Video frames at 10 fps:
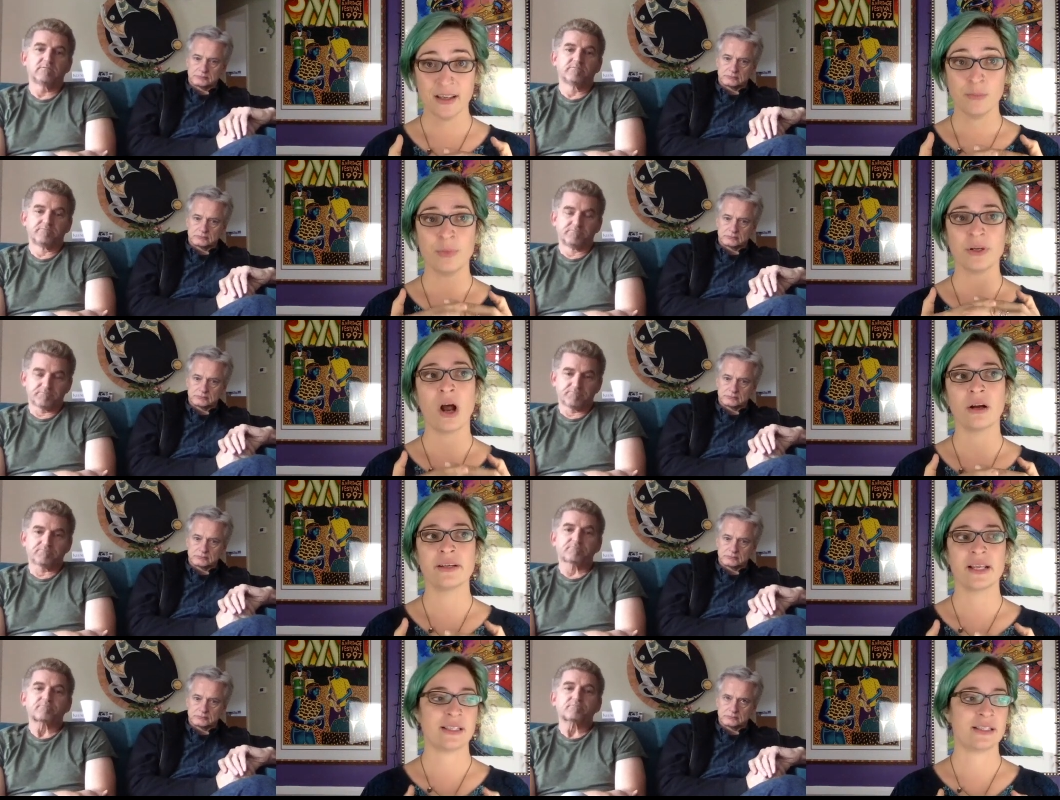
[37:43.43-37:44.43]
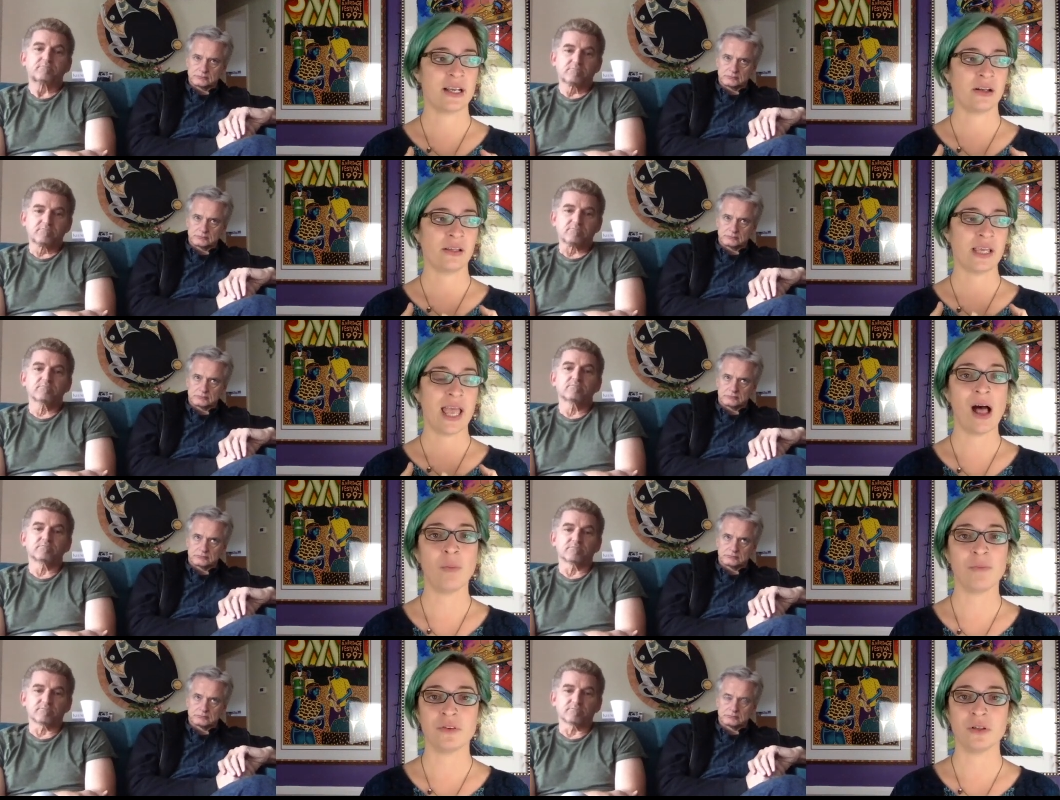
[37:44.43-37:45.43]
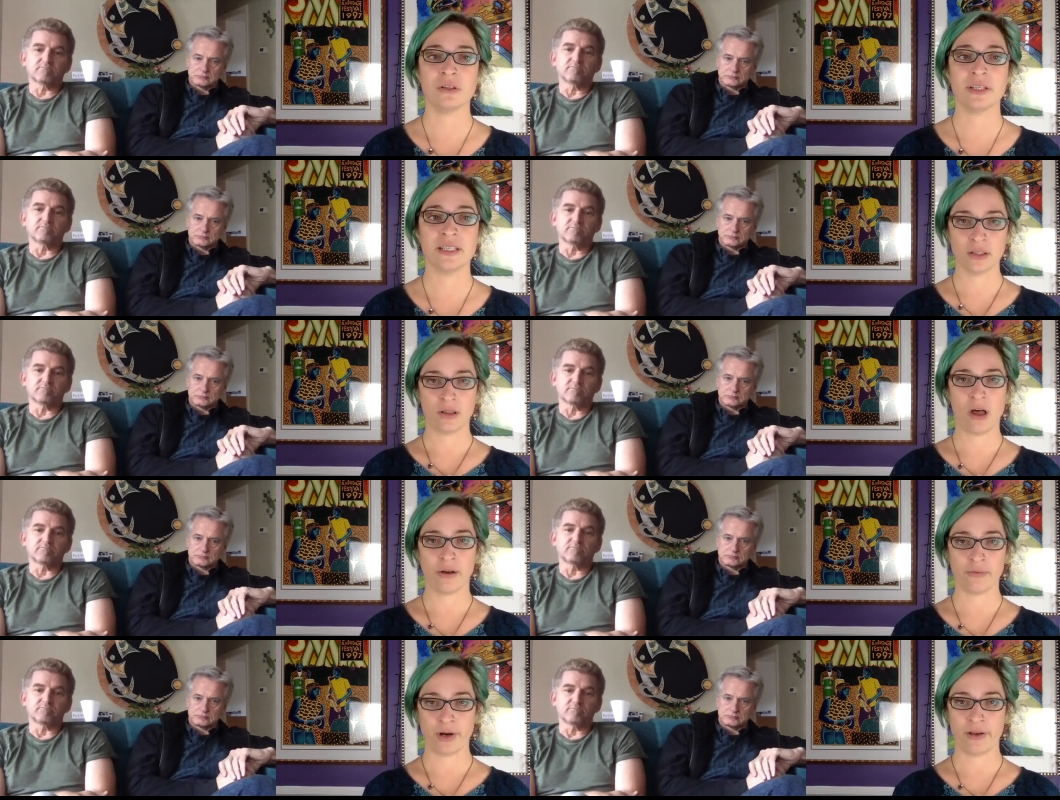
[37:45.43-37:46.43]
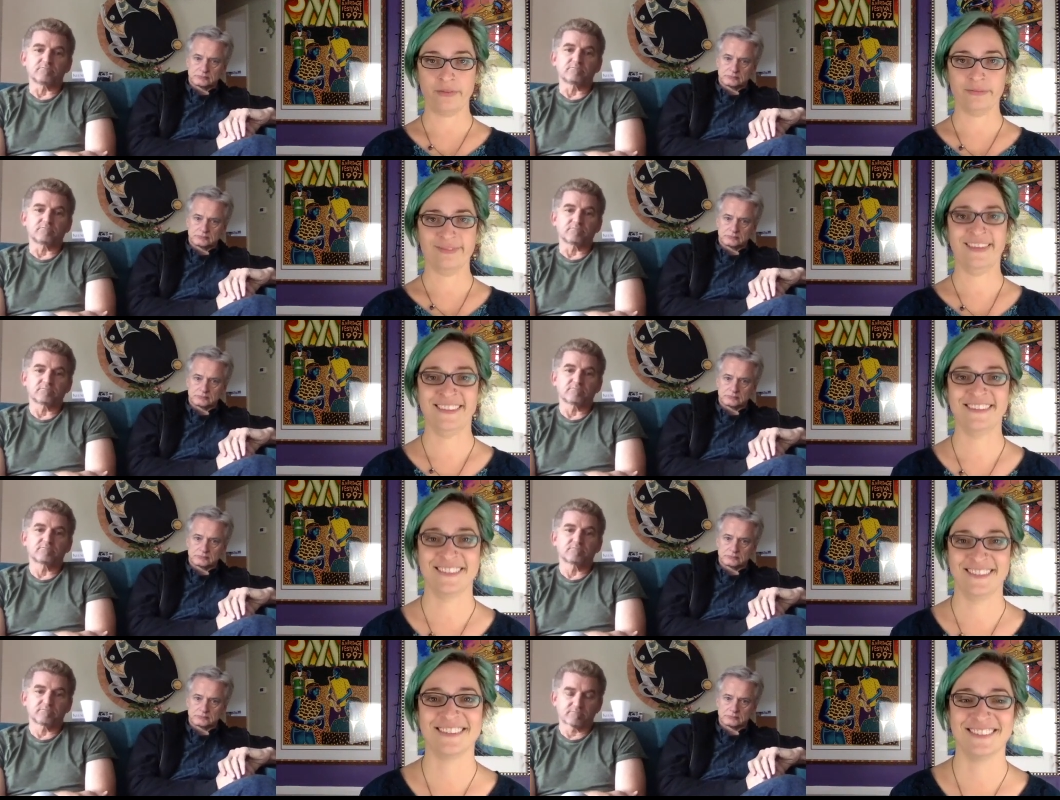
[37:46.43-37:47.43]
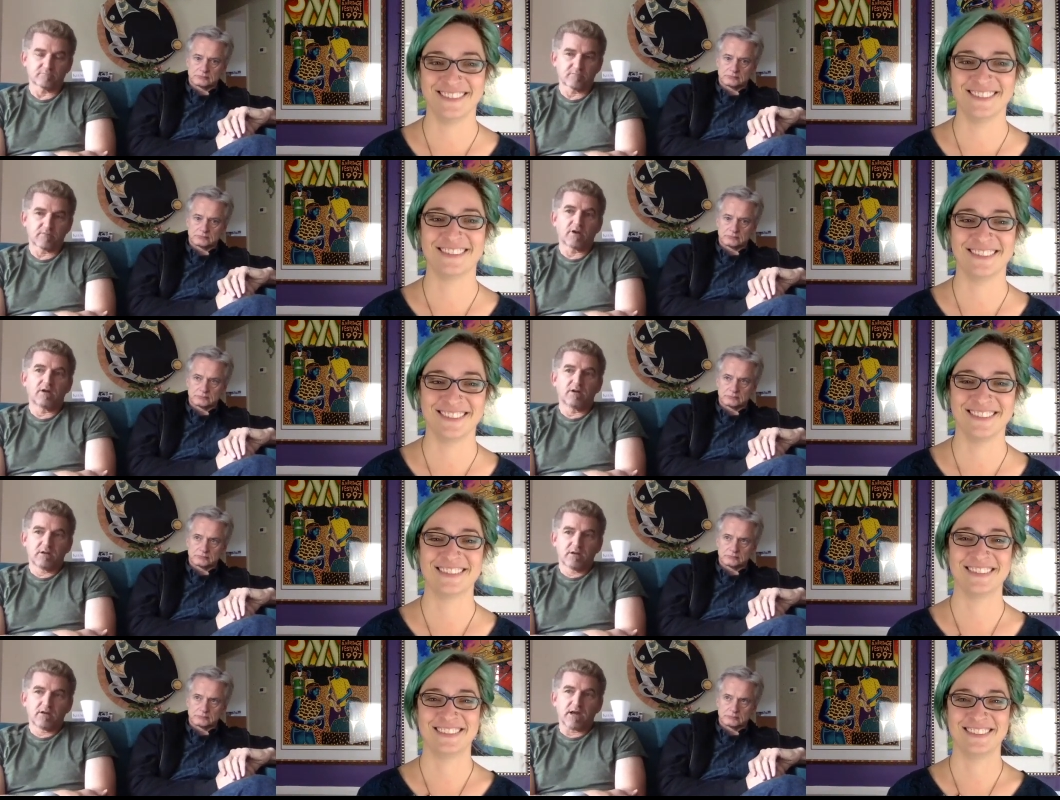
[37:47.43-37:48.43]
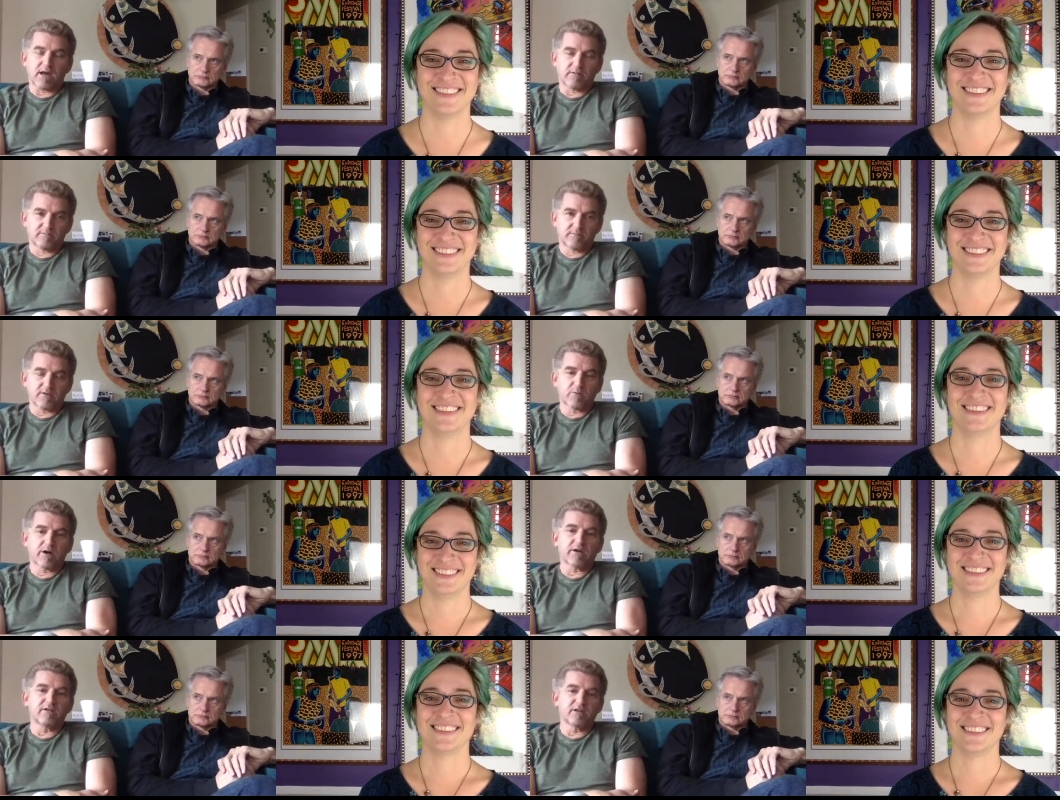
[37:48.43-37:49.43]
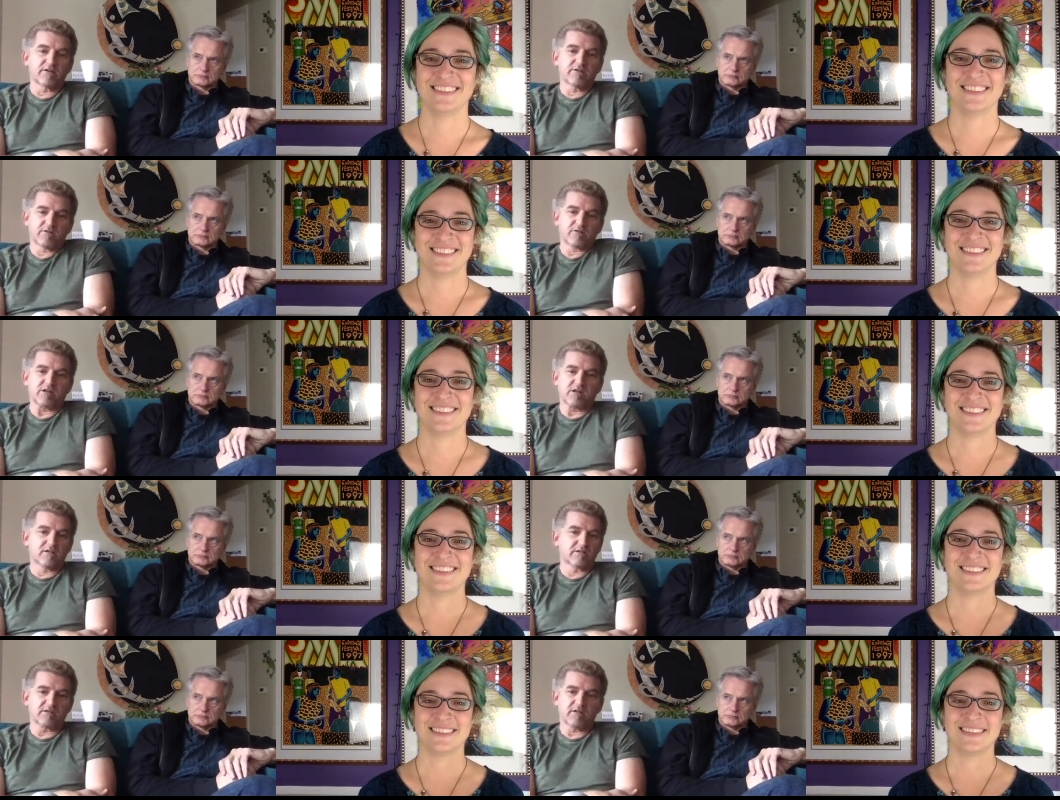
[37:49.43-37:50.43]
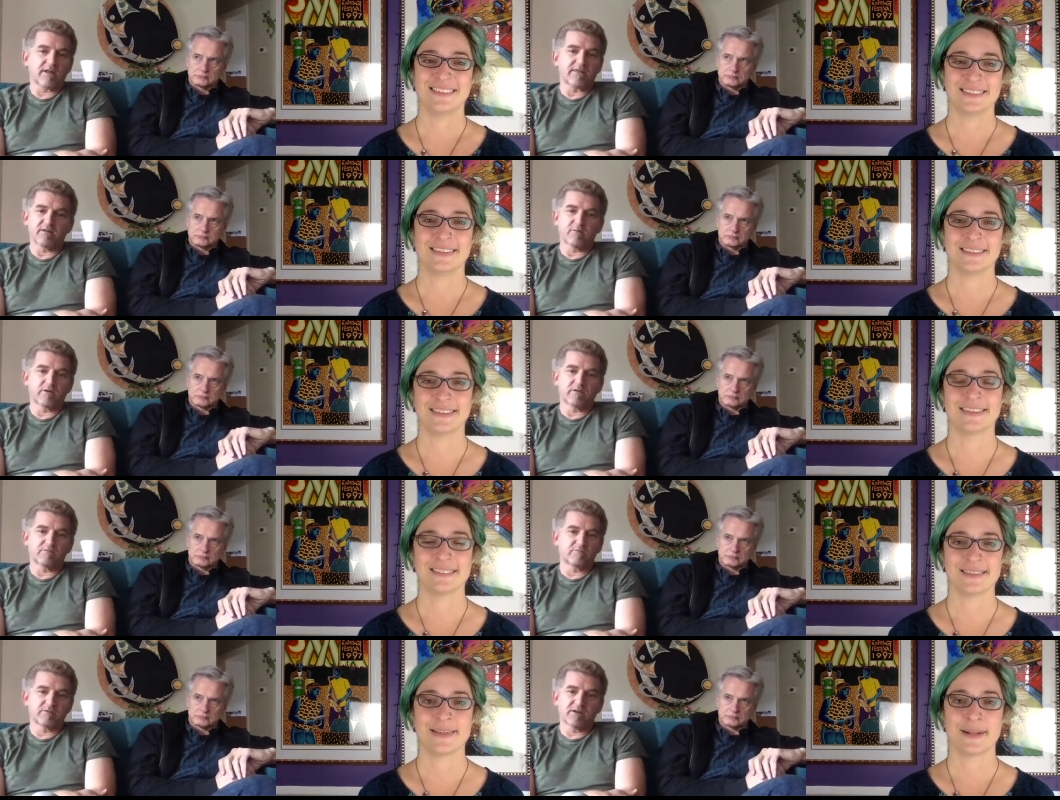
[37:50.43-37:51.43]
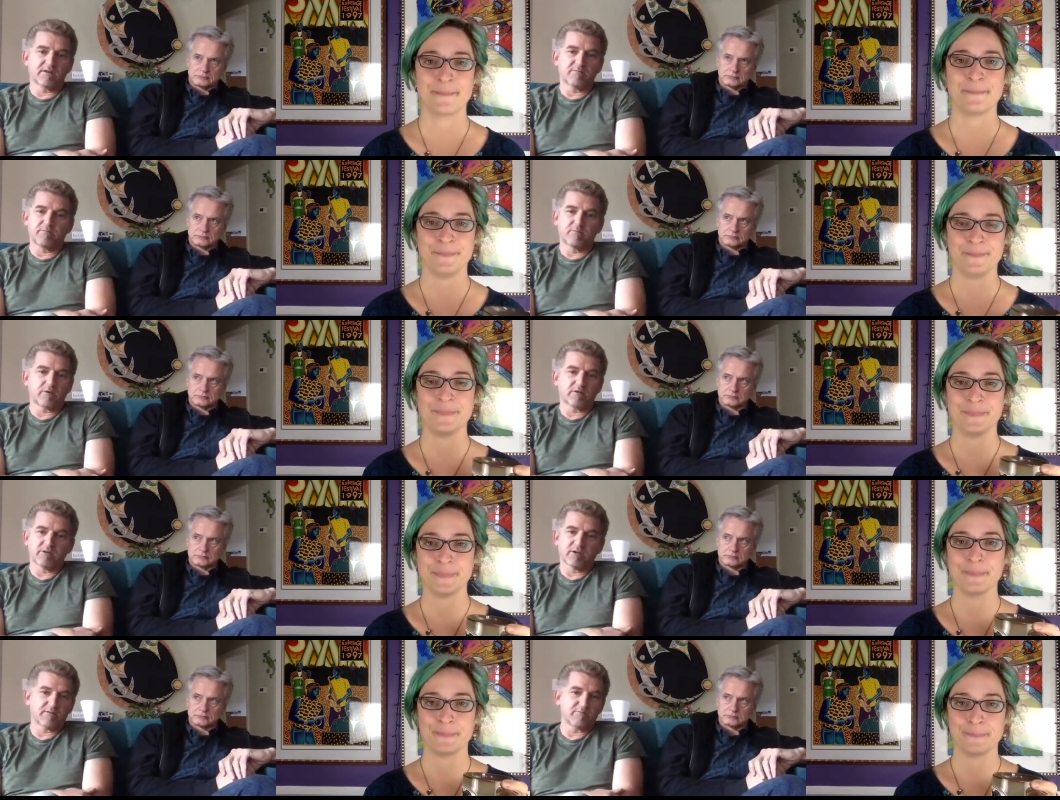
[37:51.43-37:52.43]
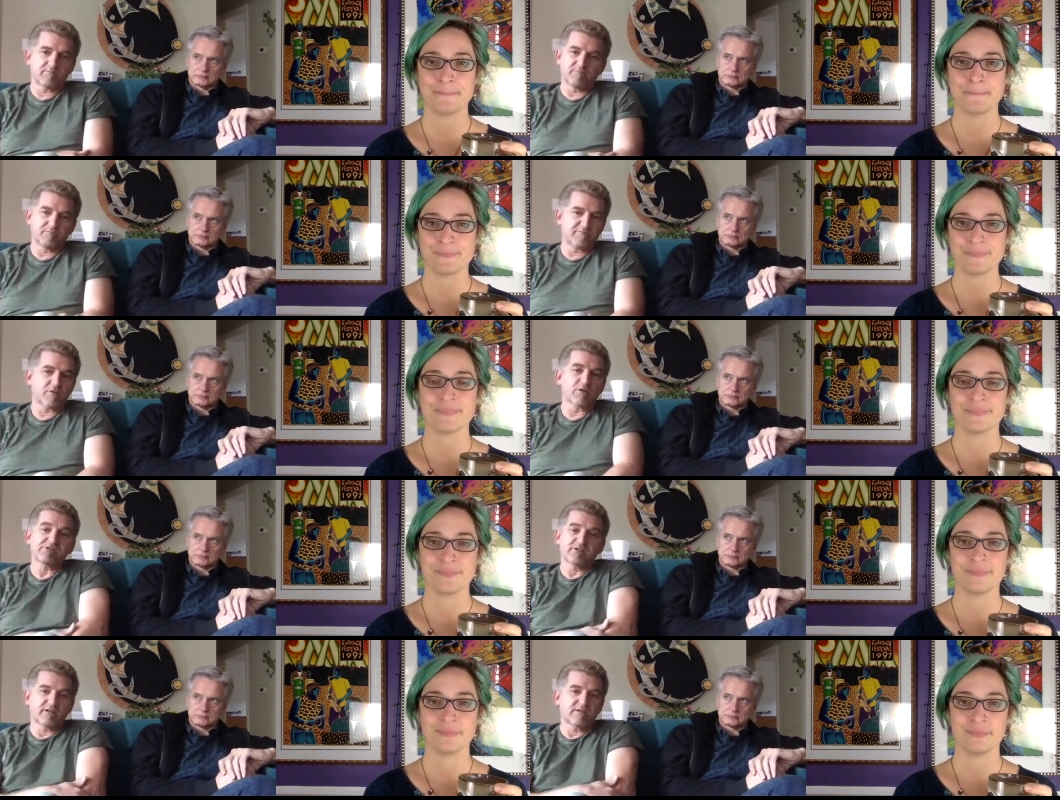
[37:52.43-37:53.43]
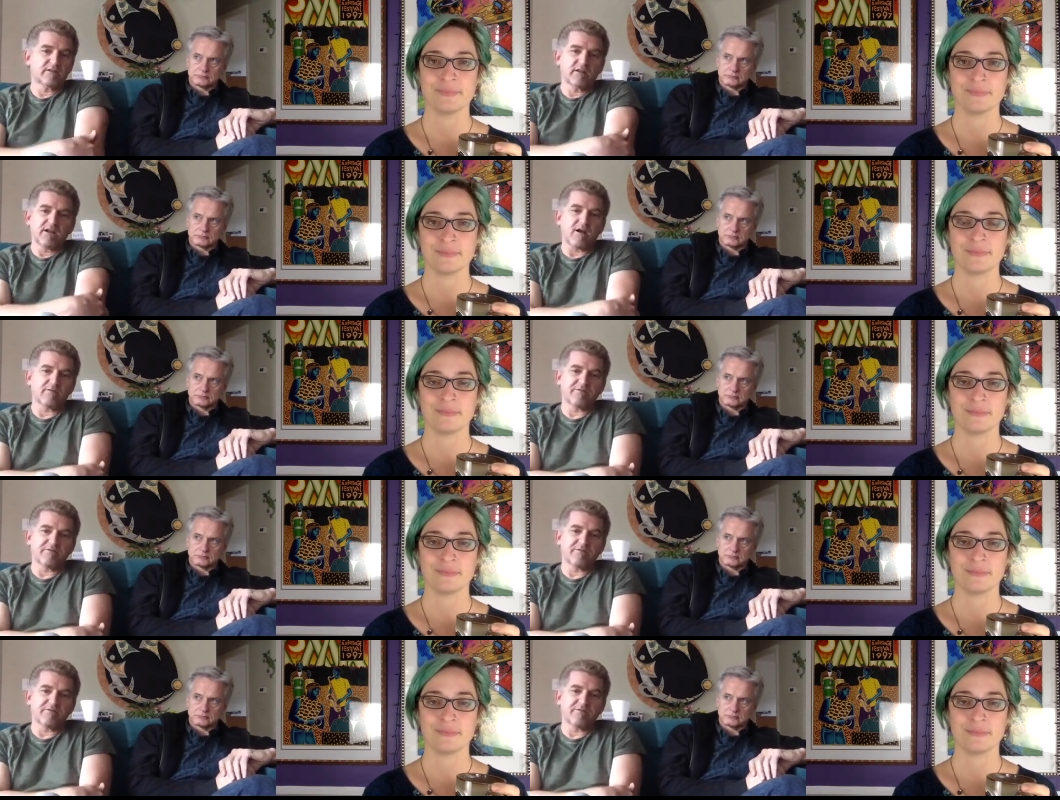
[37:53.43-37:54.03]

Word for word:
Speaker 1: but aren't necessarily helpful in the long run.
Speaker 2: Yeah, and where do you learn those skills? You know, I think we're really fortunate in our